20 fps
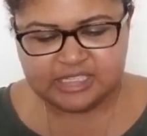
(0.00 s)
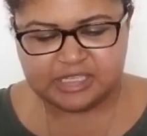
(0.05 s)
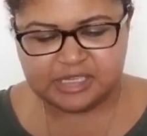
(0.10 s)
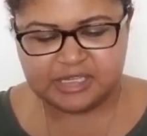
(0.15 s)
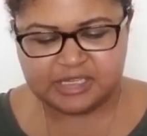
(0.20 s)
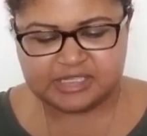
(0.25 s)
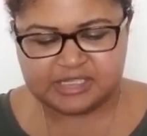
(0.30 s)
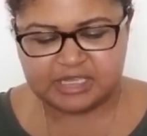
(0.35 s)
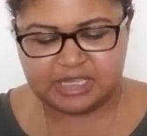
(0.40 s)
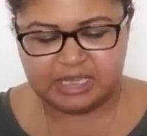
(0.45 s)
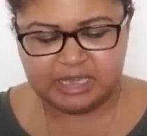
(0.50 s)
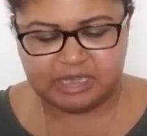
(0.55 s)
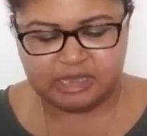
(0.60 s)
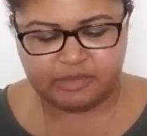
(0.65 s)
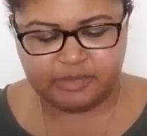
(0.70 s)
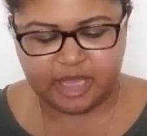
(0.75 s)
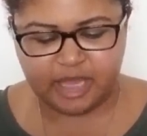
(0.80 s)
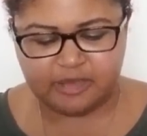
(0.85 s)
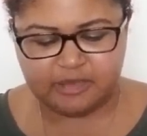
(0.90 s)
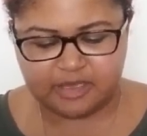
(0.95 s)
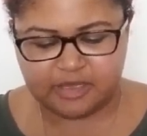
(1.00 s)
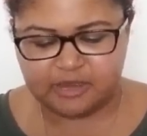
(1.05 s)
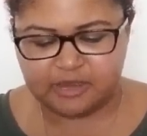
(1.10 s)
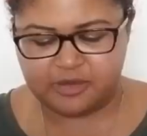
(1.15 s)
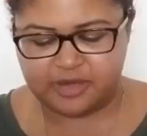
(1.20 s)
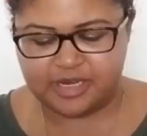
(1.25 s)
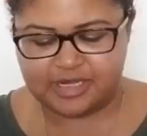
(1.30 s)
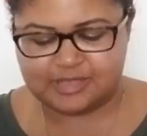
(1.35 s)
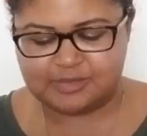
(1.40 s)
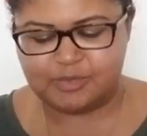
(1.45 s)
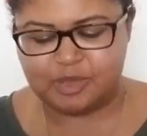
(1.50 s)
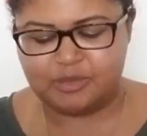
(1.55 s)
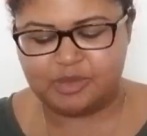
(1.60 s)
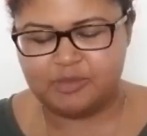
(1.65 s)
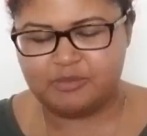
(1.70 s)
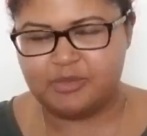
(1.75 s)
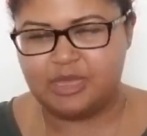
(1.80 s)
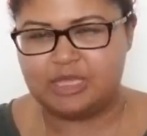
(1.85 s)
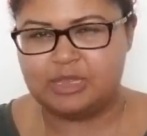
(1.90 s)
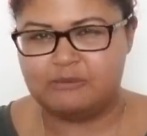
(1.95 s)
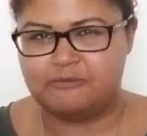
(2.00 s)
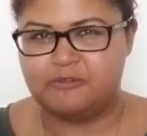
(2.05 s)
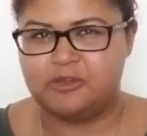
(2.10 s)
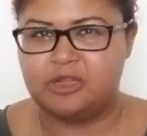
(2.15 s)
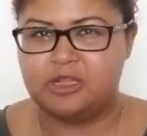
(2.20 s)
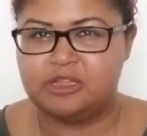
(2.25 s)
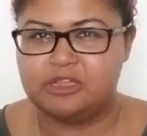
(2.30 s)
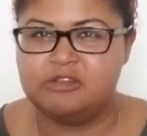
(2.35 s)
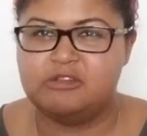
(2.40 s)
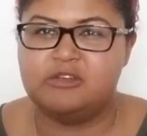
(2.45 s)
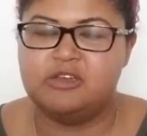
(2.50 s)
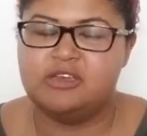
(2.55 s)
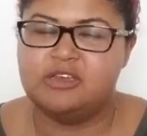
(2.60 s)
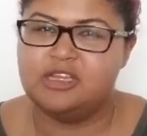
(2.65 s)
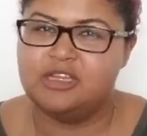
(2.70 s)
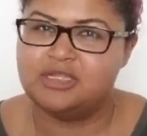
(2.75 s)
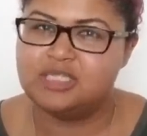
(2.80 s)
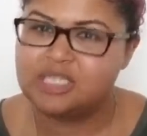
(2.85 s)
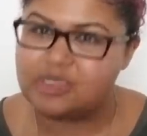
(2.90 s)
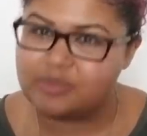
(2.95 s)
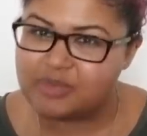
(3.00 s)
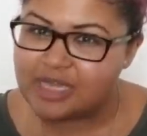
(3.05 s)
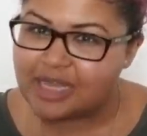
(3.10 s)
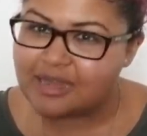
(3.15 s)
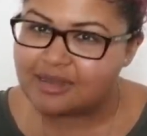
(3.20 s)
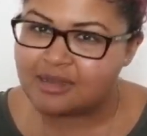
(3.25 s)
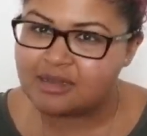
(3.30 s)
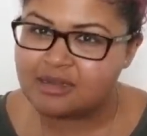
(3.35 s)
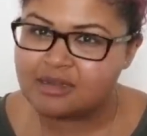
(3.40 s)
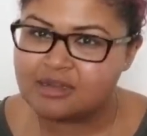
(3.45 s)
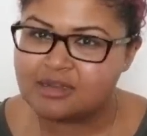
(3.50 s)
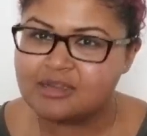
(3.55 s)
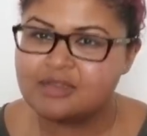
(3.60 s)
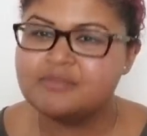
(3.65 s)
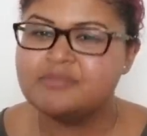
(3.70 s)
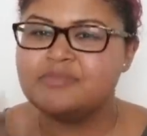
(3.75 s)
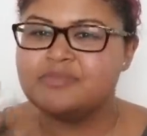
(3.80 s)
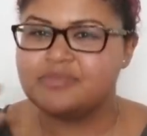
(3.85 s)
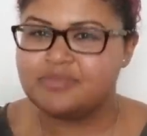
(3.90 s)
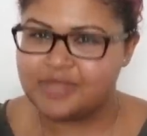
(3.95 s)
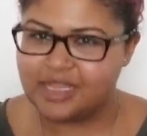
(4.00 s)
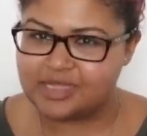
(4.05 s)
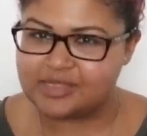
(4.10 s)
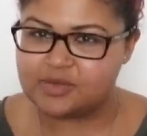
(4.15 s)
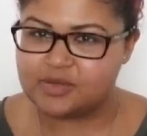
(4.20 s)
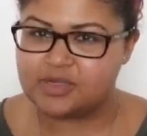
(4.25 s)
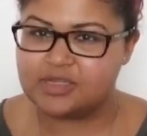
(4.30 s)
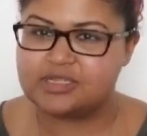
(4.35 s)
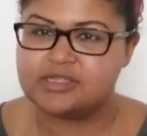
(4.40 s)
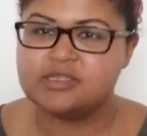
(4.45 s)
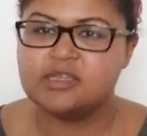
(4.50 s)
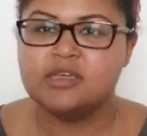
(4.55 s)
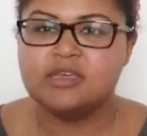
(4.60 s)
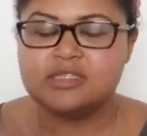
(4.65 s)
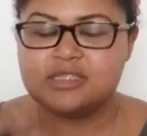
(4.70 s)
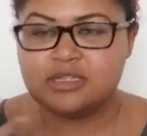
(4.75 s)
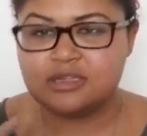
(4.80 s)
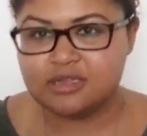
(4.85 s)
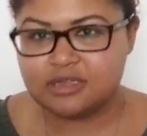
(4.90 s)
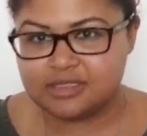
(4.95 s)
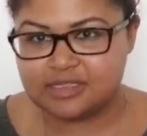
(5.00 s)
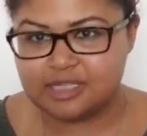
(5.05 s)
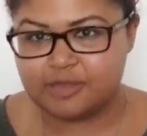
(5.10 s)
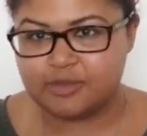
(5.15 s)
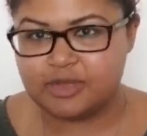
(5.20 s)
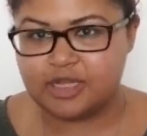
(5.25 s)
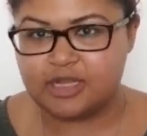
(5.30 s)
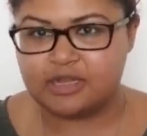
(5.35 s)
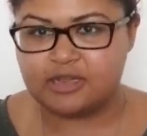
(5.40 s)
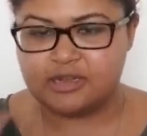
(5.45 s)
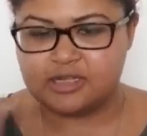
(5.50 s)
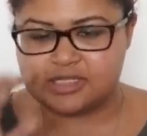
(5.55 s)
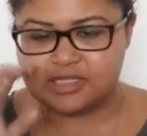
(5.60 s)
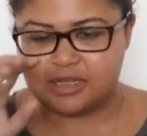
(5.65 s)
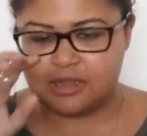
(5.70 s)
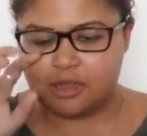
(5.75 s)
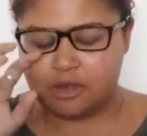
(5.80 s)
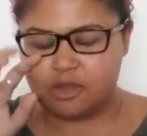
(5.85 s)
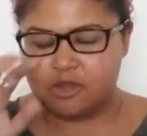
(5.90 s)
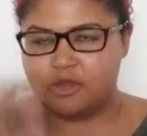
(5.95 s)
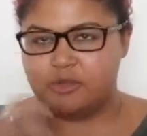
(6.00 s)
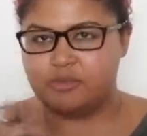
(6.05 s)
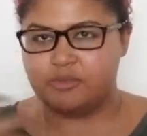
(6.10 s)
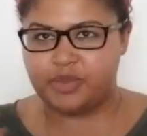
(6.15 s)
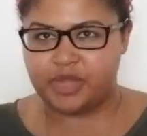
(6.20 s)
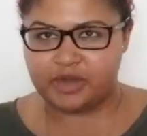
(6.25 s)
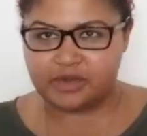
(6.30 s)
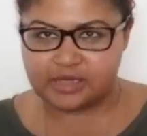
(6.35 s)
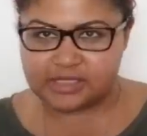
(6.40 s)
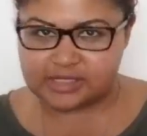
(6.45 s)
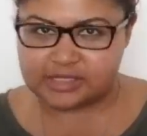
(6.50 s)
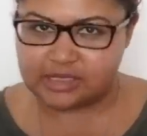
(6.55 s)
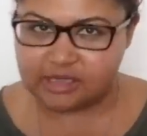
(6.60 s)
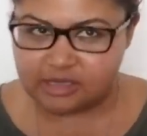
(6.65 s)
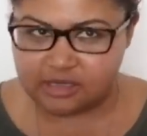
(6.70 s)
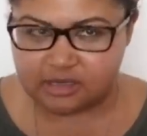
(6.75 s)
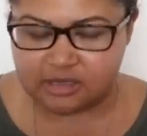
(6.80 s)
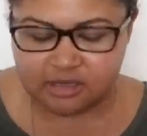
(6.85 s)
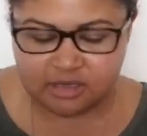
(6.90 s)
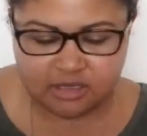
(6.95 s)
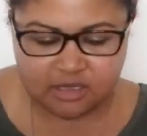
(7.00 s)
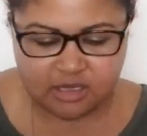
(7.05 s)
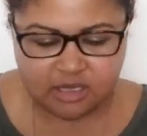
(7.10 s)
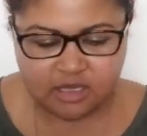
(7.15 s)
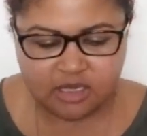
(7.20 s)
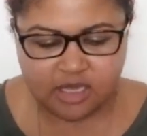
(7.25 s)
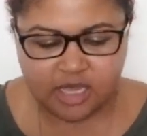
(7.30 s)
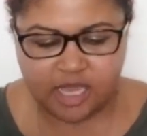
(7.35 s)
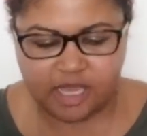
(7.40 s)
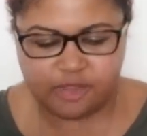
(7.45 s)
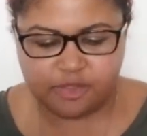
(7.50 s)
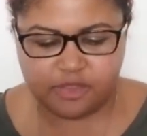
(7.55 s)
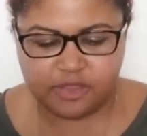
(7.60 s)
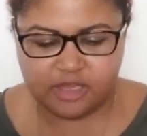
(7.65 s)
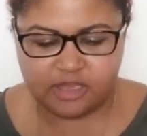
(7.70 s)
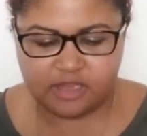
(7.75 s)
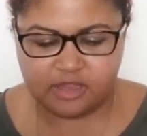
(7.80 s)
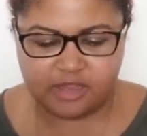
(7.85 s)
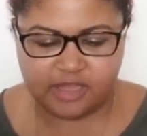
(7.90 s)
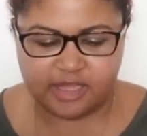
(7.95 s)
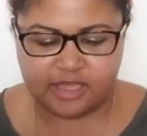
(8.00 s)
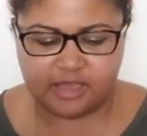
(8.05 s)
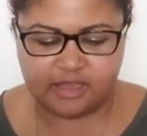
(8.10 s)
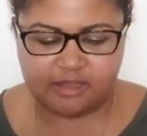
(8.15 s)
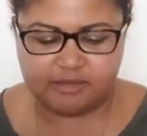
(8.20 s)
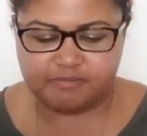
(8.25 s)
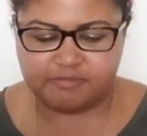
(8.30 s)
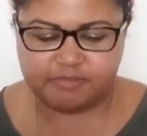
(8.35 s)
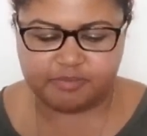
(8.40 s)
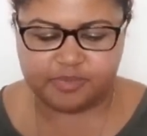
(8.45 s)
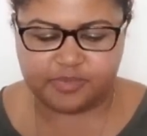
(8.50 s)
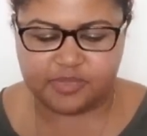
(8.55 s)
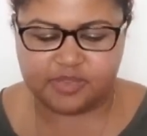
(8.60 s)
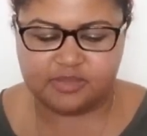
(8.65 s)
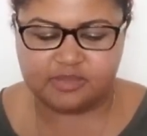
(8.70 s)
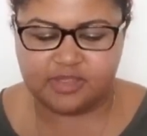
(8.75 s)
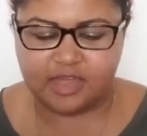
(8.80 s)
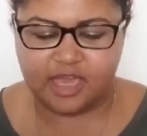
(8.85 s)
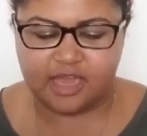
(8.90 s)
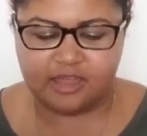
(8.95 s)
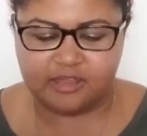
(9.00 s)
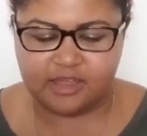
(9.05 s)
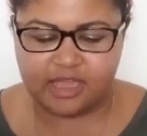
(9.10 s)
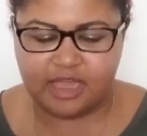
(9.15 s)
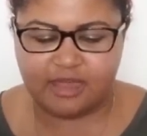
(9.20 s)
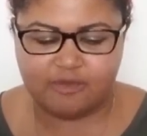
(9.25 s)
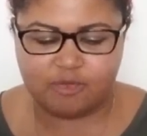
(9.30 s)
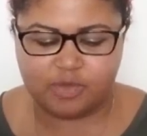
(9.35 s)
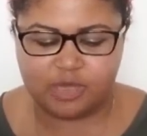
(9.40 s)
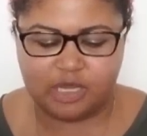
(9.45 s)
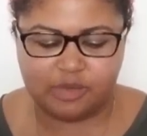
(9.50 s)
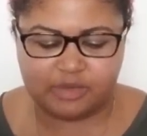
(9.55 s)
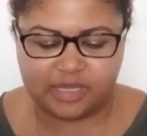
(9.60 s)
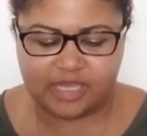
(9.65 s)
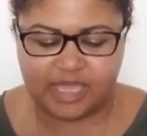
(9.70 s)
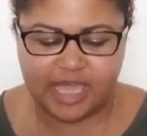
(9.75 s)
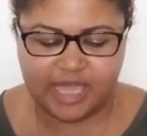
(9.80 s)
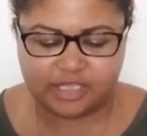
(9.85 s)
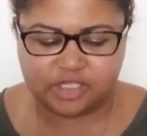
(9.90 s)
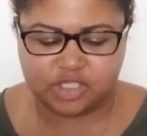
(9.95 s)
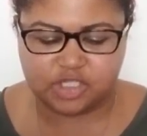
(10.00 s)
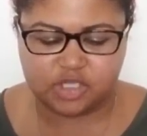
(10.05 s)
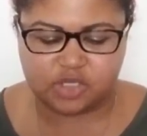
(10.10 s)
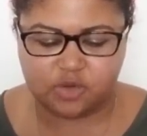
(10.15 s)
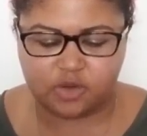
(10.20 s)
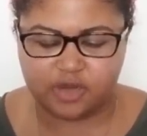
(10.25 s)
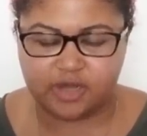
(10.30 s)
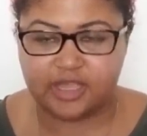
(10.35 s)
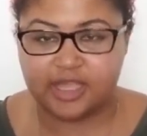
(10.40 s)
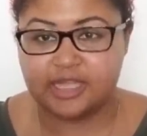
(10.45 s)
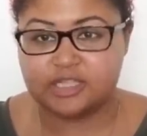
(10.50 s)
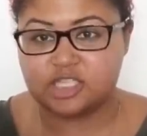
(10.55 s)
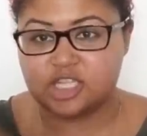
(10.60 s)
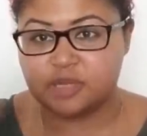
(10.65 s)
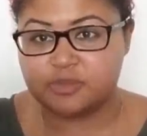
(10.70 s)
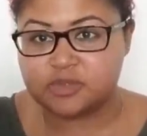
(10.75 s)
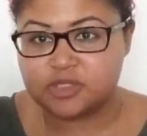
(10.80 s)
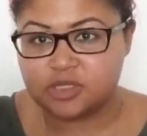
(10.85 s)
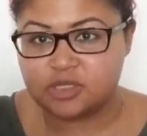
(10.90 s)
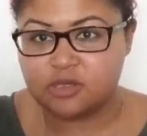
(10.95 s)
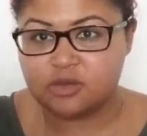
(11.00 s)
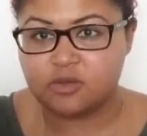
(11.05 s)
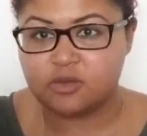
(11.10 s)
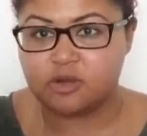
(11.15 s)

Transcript: to this king about you and it's maybe made them feel a little intimidated that's what it is it's a little intimidated it's a little embarrassing i think like that they haven't been able to catch you or catch up to you